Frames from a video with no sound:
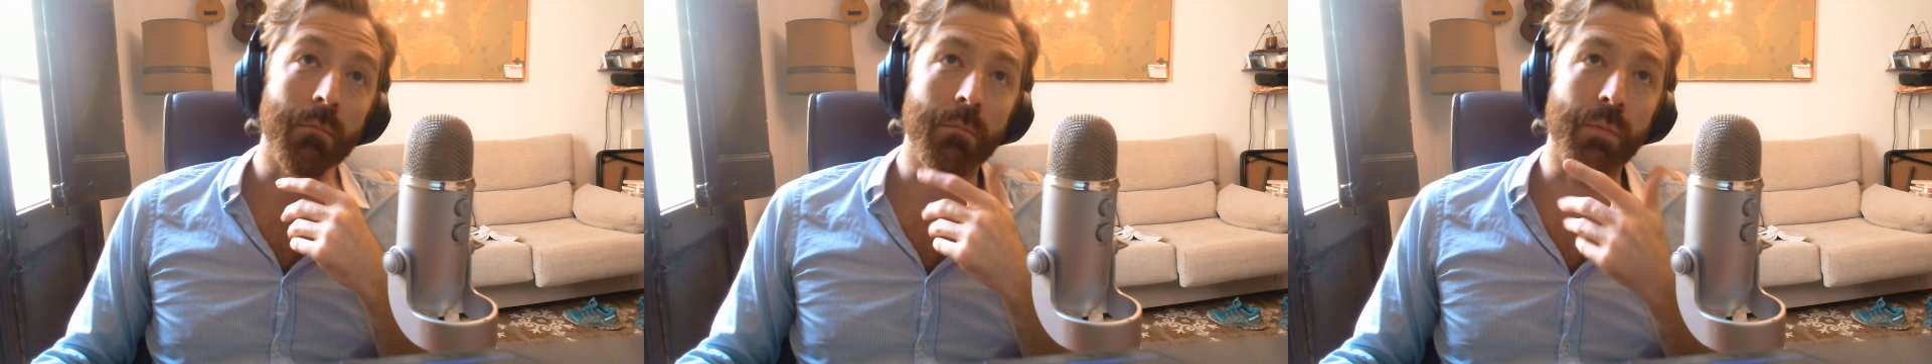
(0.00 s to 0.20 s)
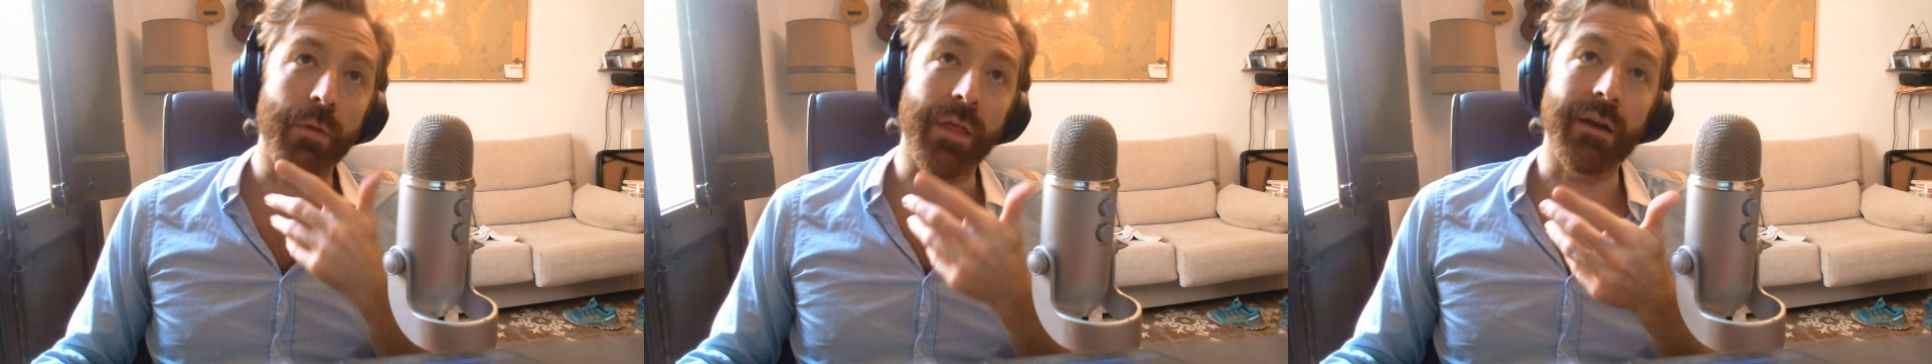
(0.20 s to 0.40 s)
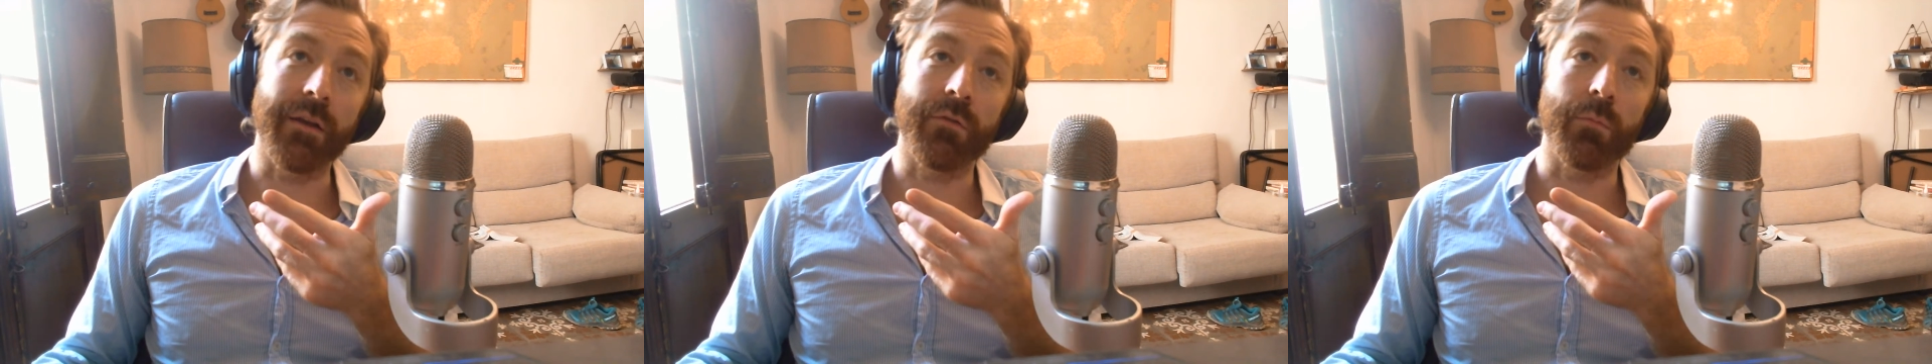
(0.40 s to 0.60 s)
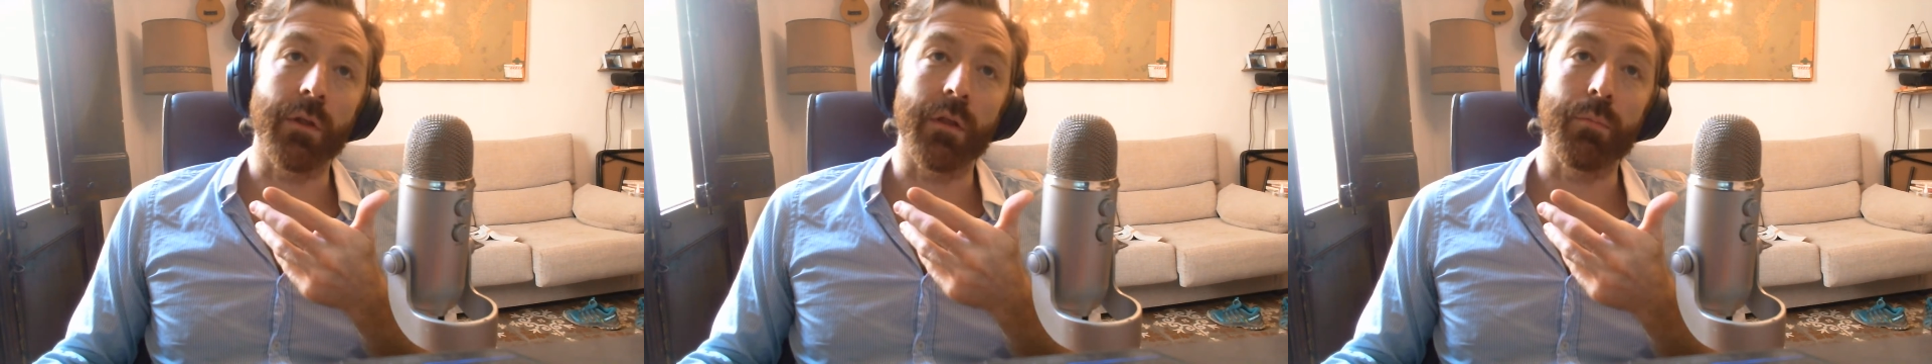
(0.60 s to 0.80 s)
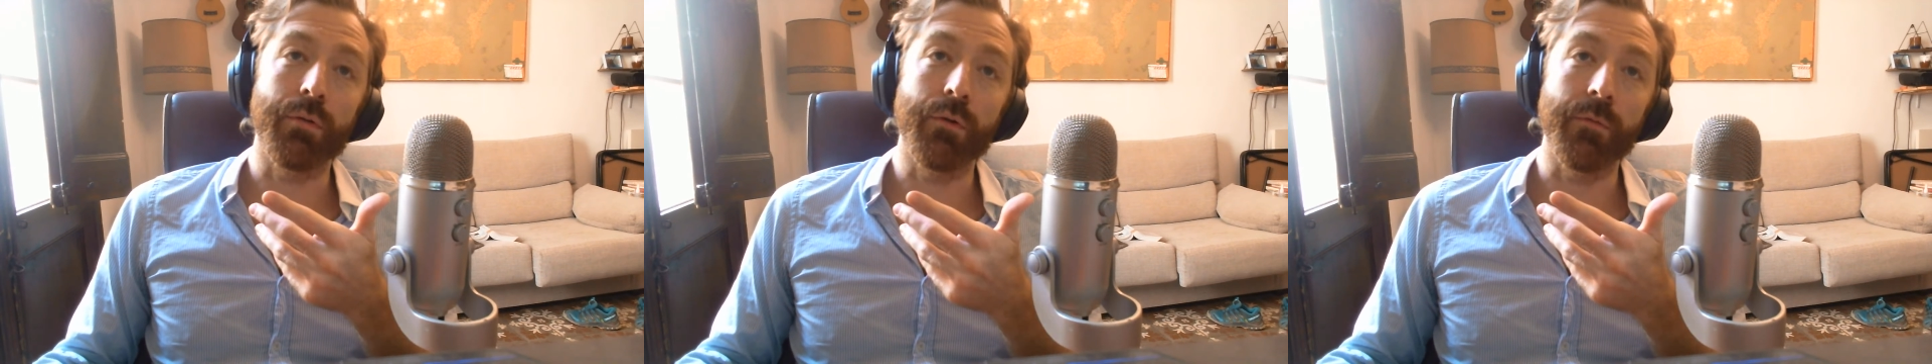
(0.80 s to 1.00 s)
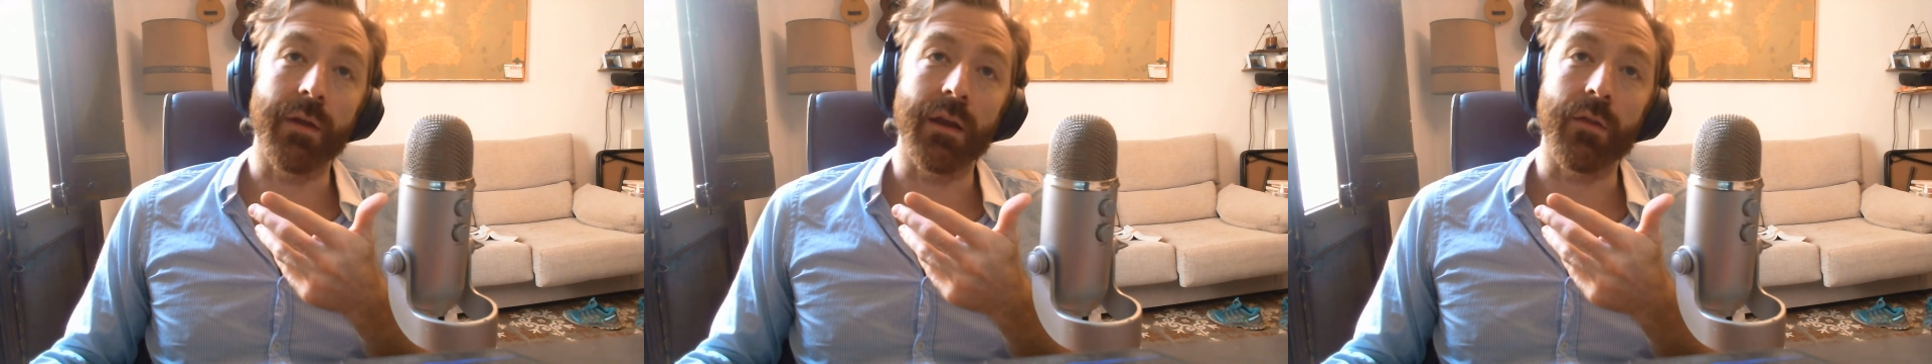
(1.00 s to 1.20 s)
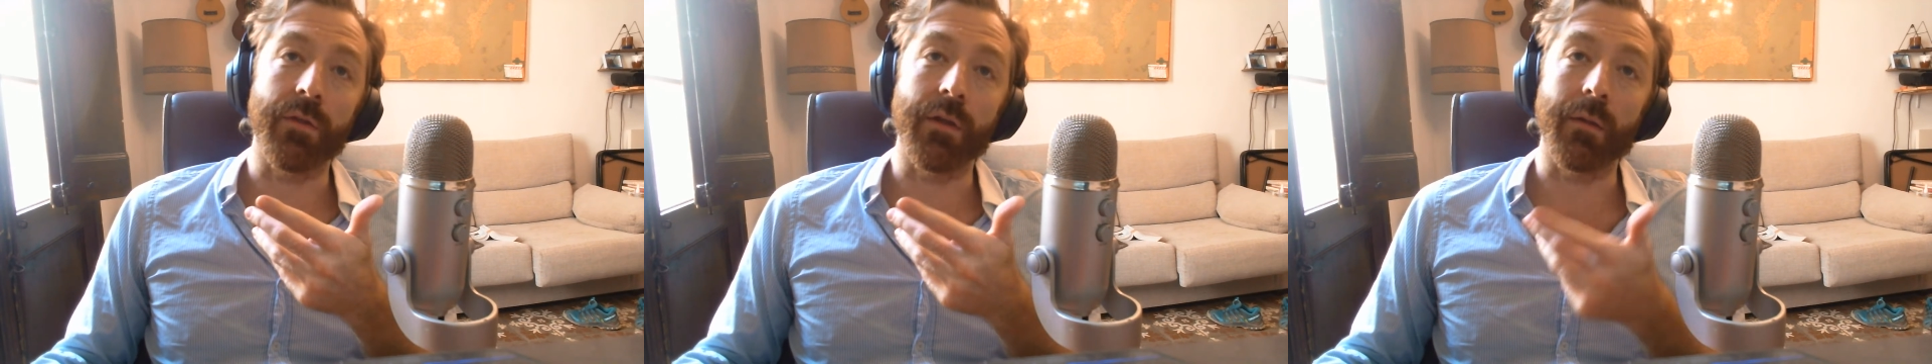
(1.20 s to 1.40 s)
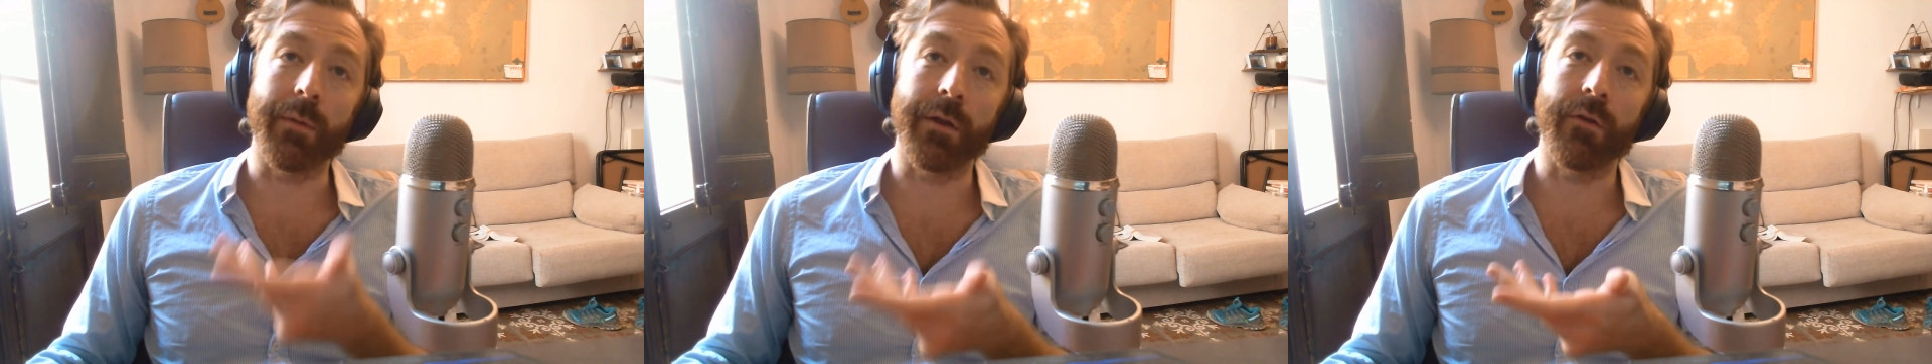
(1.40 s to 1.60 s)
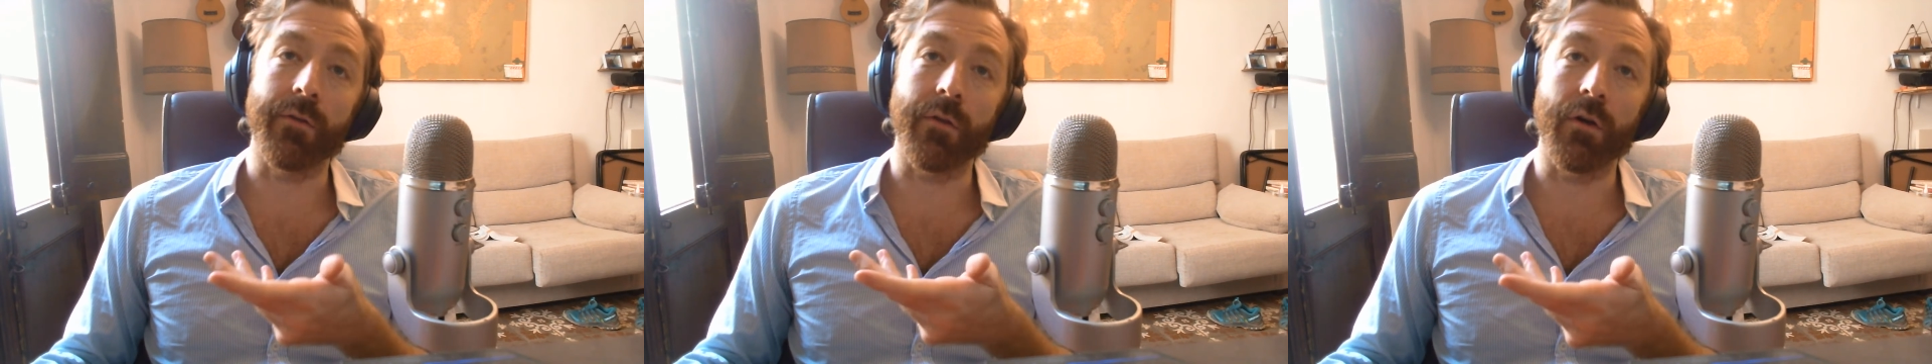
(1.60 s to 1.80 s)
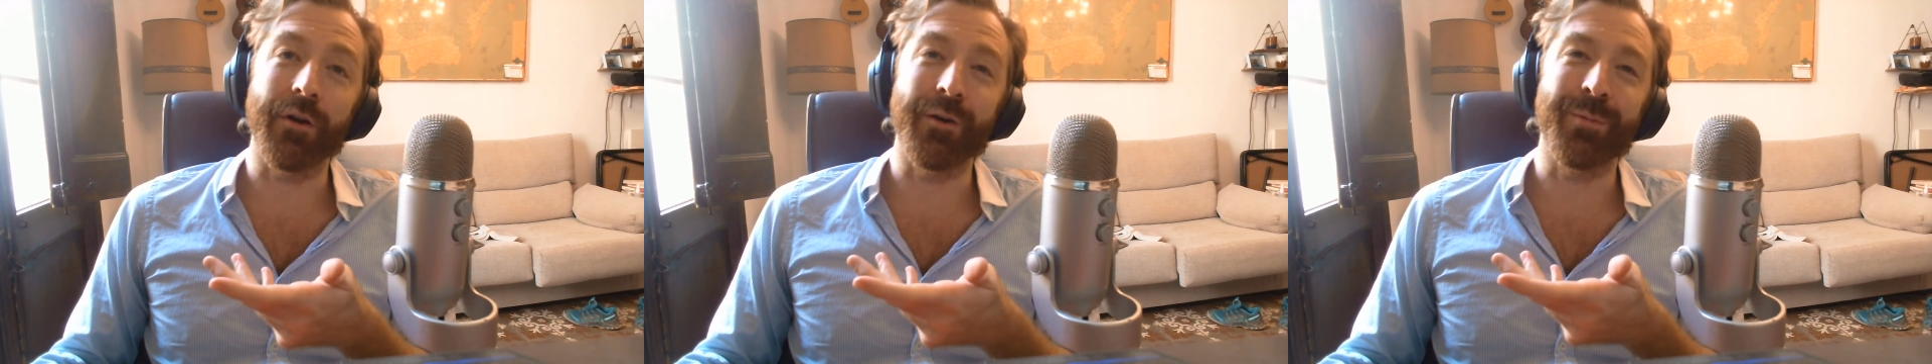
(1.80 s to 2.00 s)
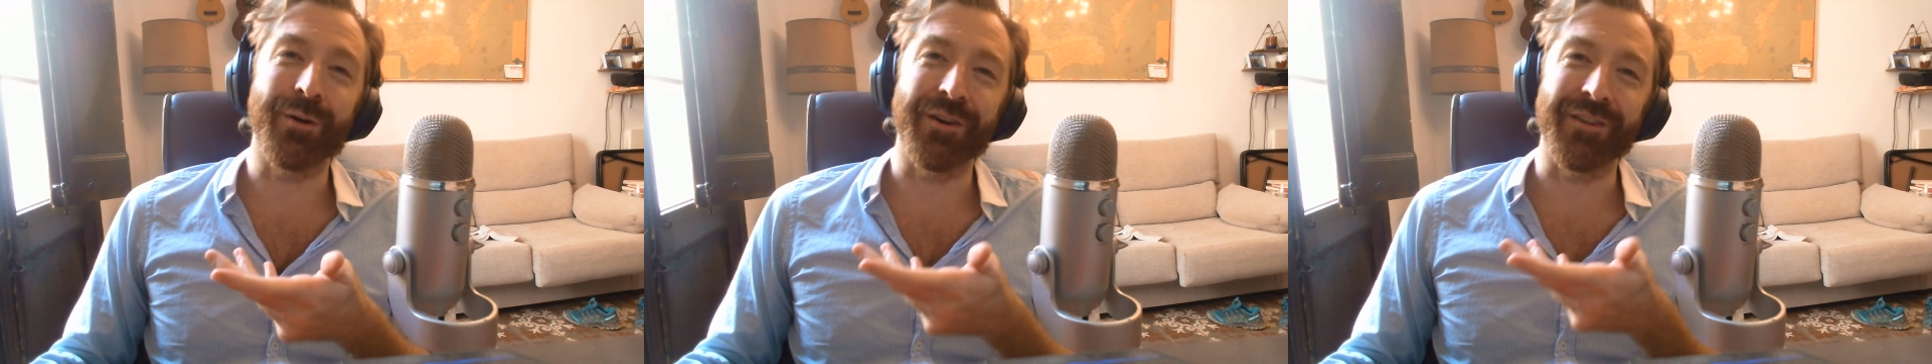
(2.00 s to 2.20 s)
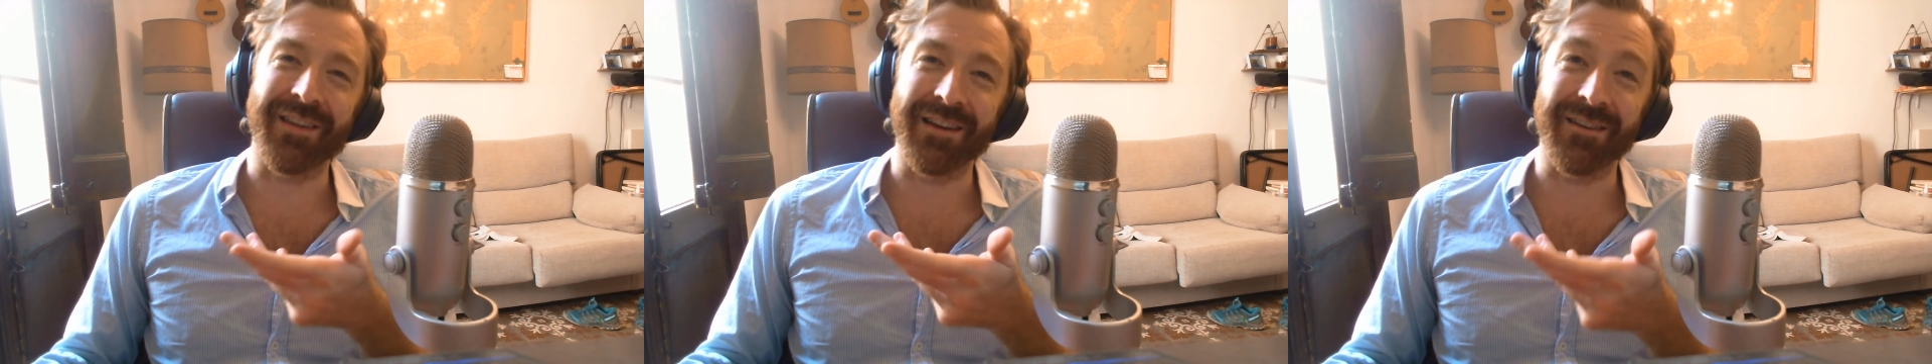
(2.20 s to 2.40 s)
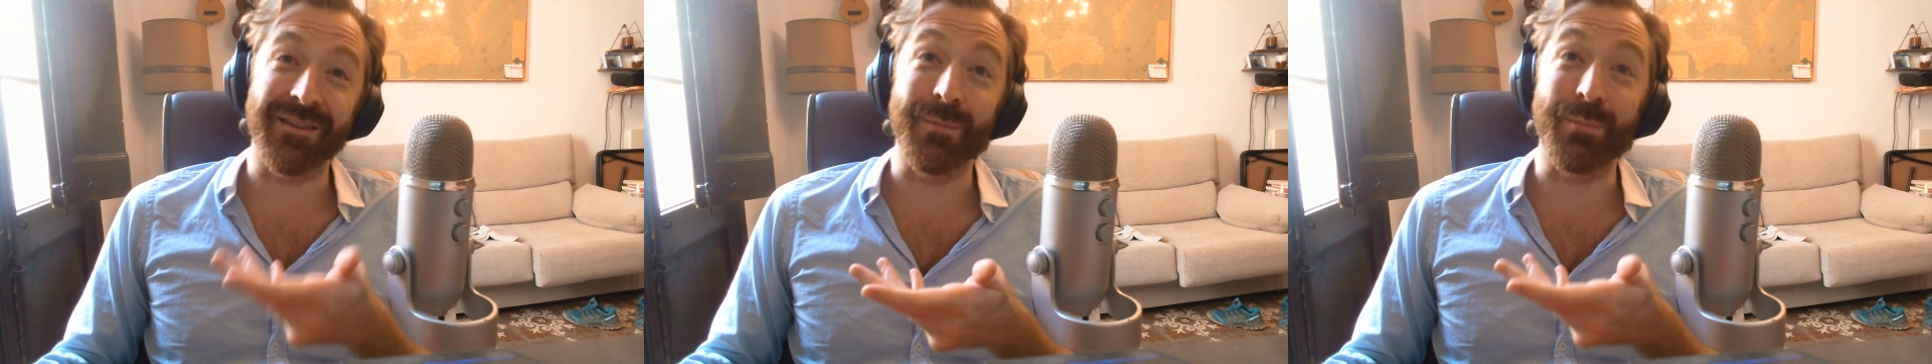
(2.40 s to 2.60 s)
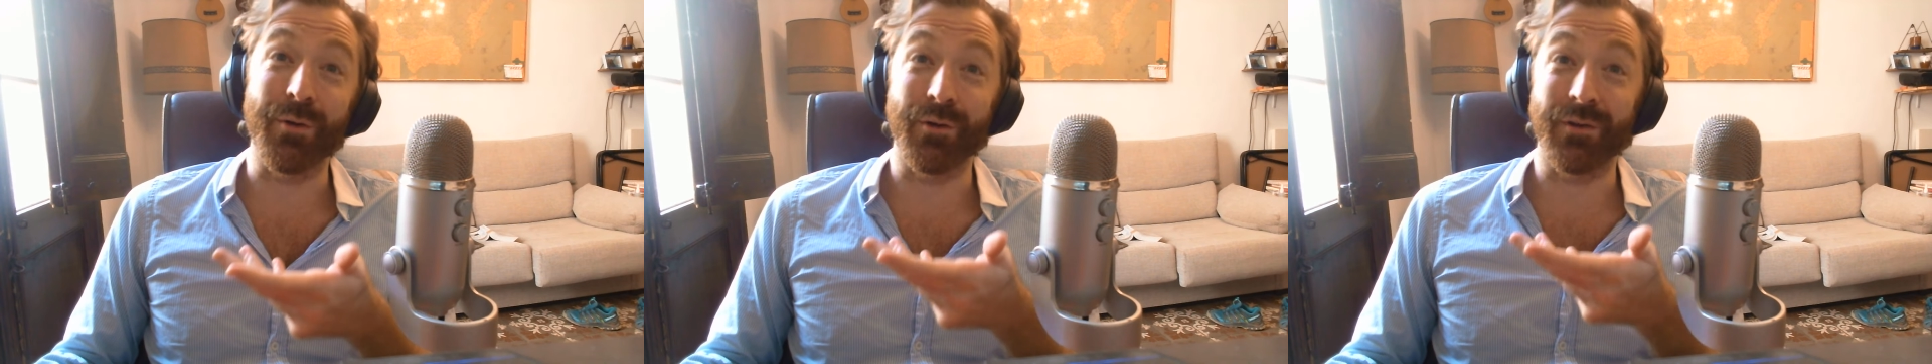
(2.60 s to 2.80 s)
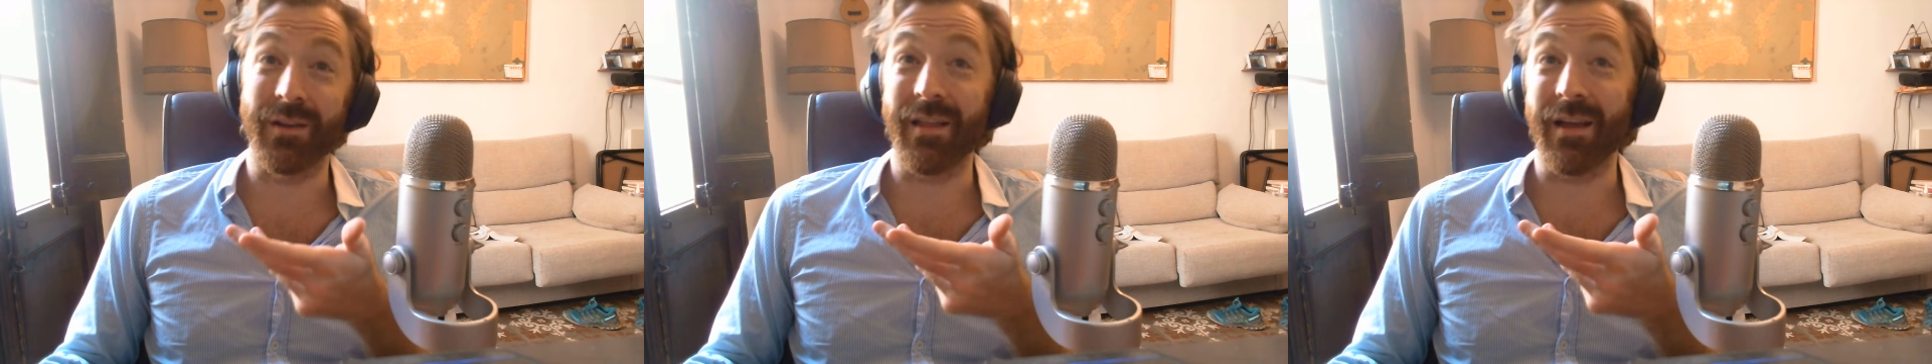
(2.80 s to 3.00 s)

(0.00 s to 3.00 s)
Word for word: But that doesn't really prove anything because the hard part is actually building